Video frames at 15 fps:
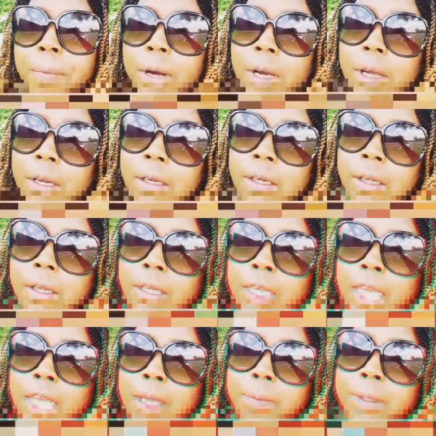But
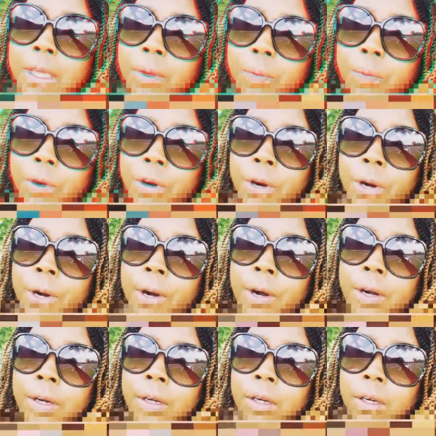keep that
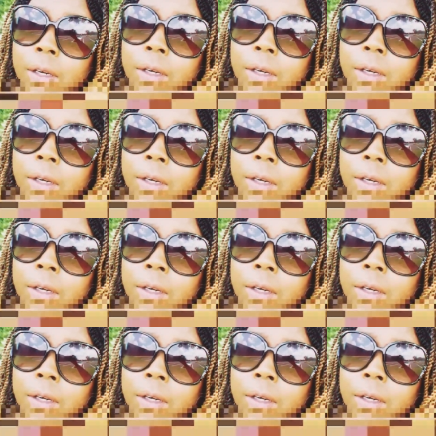word